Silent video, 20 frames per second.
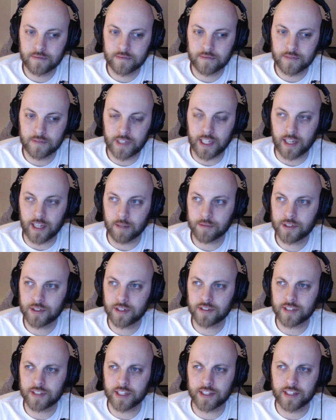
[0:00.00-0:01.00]
Yeah, I'm sure
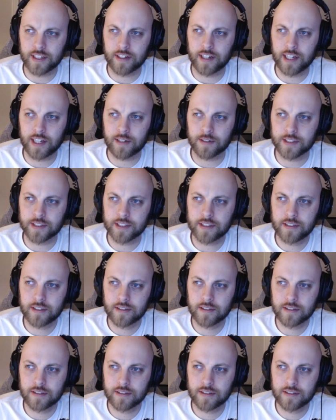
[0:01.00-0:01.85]
it's not there now, is it?